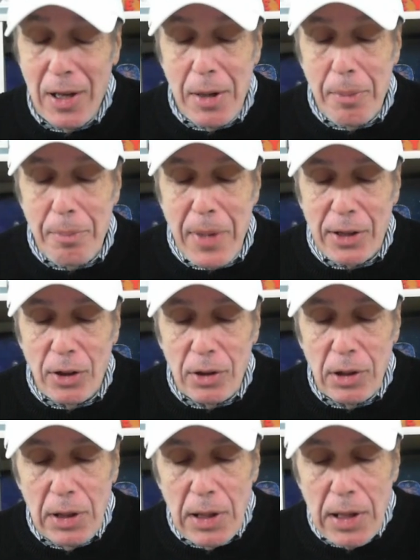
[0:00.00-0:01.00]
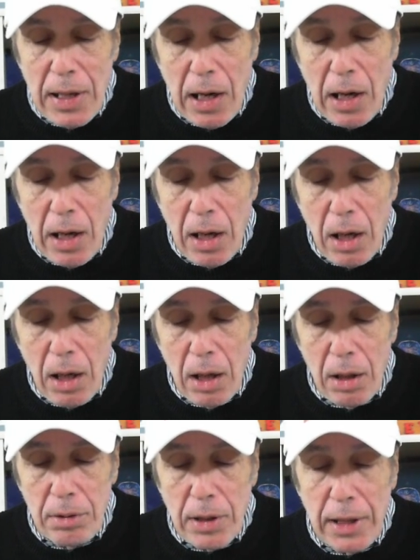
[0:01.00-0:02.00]
Metal,
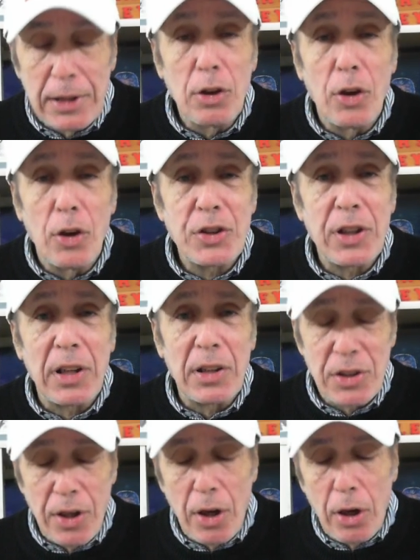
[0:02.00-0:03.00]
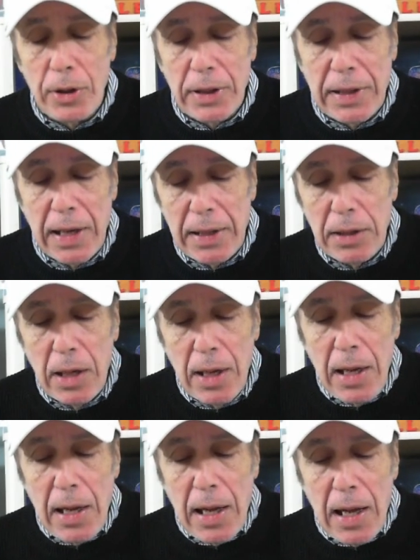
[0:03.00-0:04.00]
and he lost against the Hurricane.
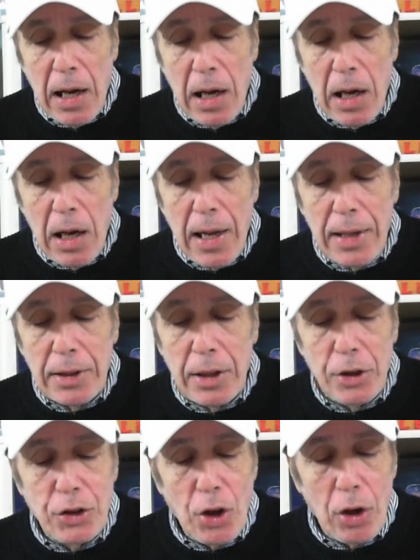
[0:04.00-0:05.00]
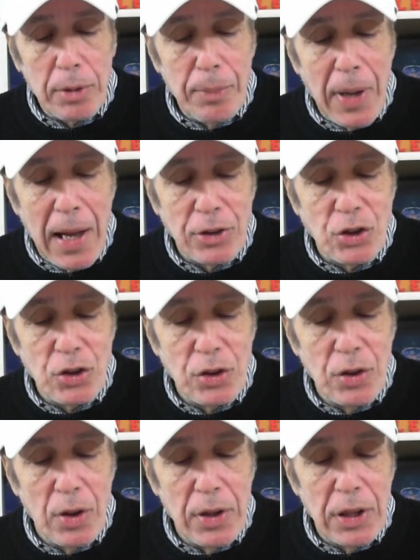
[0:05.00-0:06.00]
And in a dark match
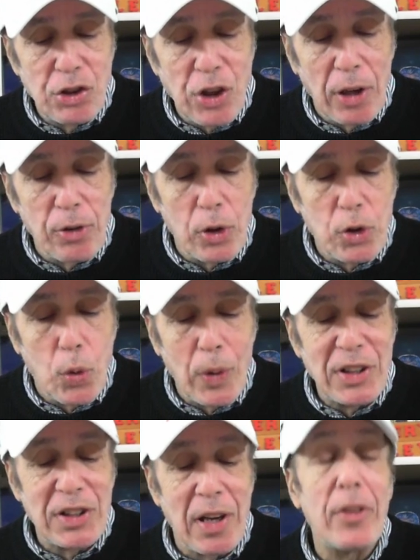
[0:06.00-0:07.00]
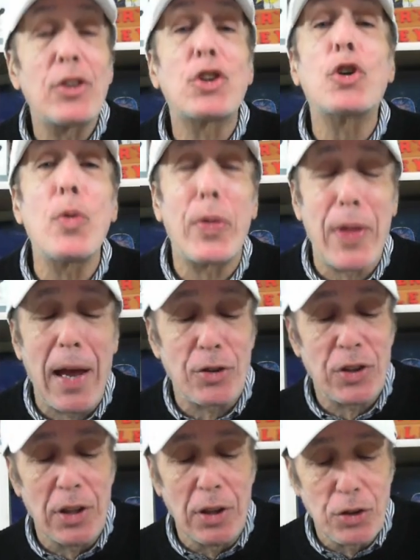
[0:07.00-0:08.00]
to the January 27,
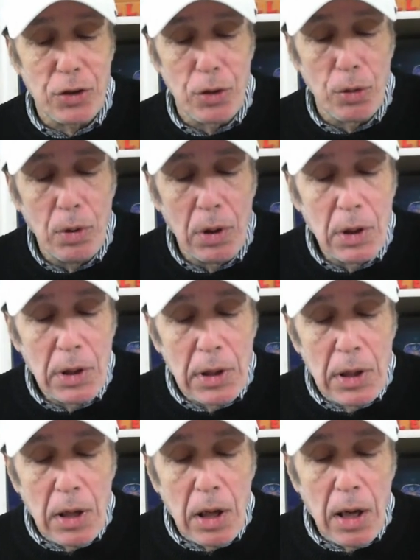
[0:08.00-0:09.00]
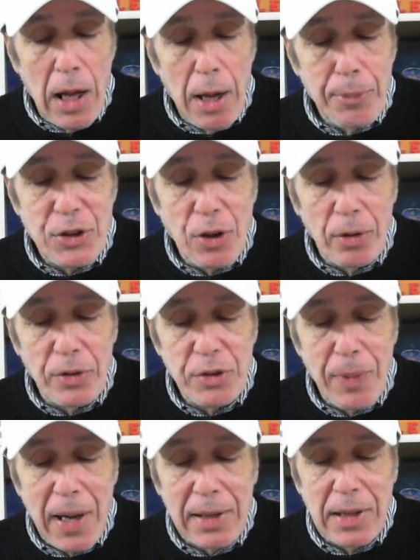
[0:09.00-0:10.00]
2002 episode of
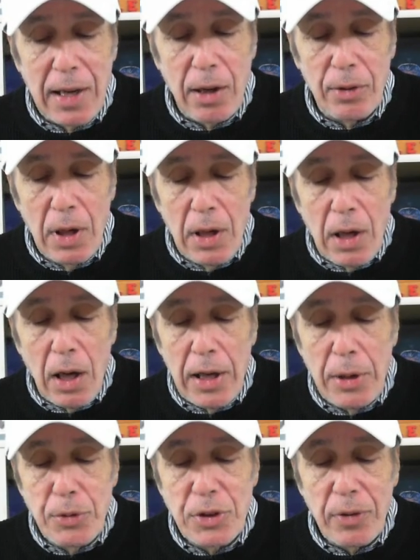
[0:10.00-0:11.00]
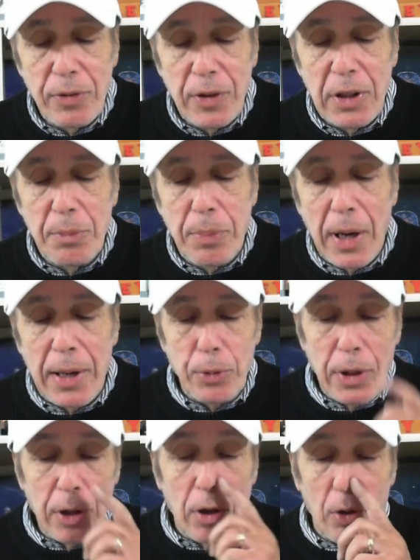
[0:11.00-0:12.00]
SmackDown, he was defeated by
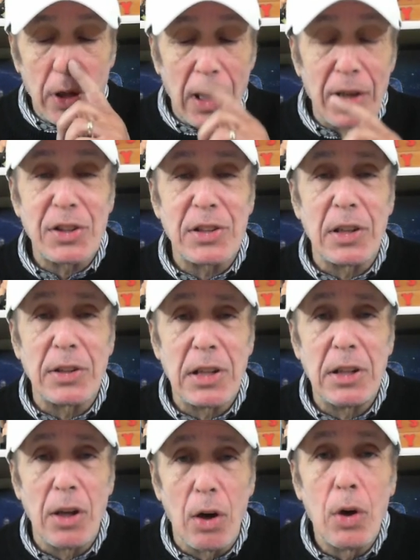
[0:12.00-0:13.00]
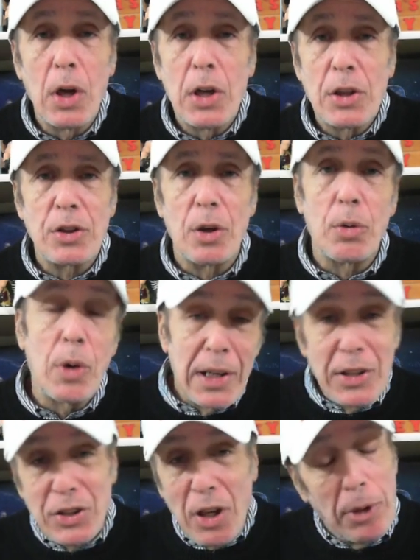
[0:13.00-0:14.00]
Rico Constantino. So
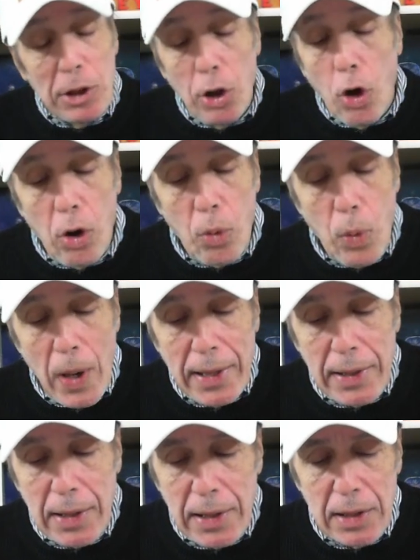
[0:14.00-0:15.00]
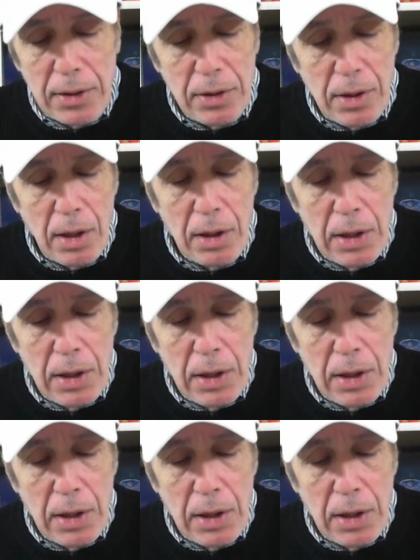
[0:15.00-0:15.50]
he's come a long way, and